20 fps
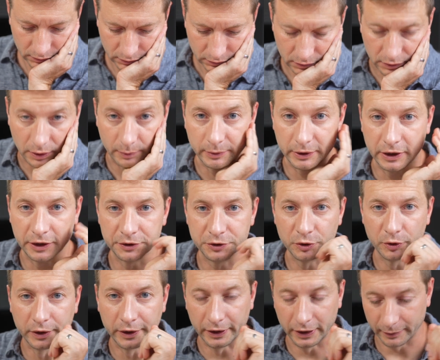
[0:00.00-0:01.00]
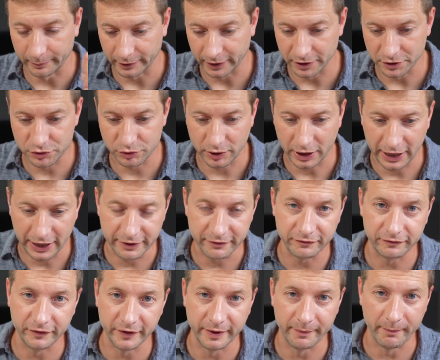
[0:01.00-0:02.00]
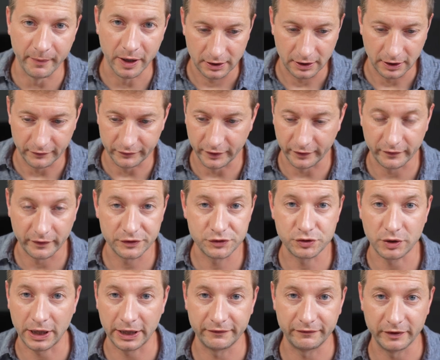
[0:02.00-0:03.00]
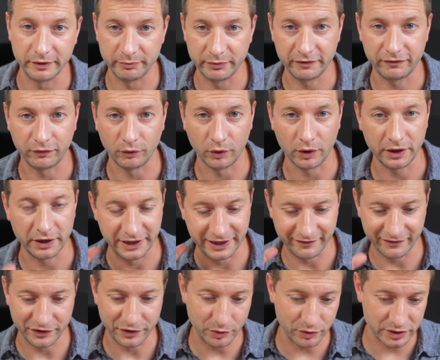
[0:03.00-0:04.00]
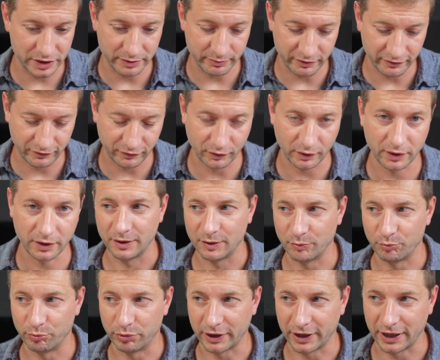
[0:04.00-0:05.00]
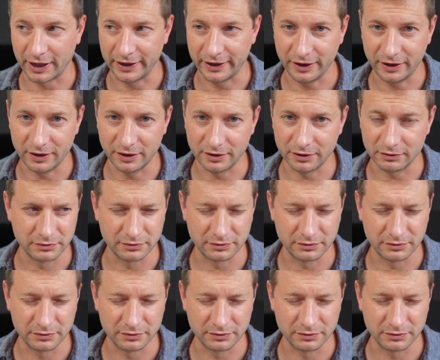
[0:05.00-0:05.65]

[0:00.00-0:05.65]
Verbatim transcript: I'm gonna do it. I'm gonna try Vim. I've never tried Vim before, never used it before, but I hear